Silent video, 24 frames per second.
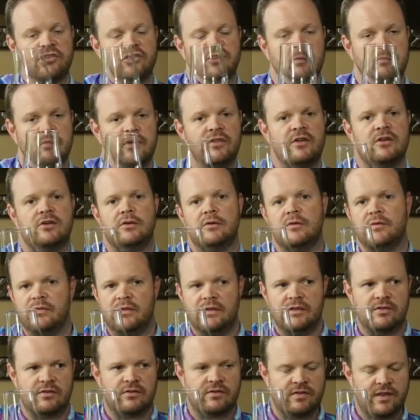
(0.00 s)
is something
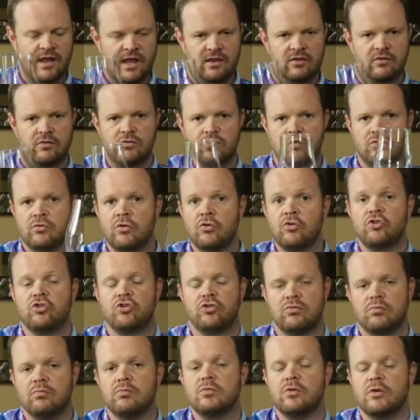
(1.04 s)
that
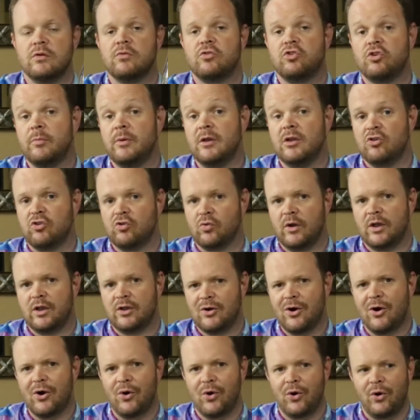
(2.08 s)
should be enjoyed
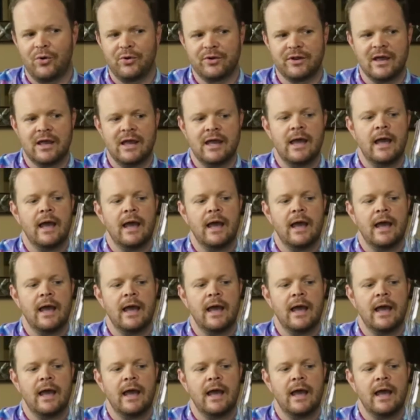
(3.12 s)
cold.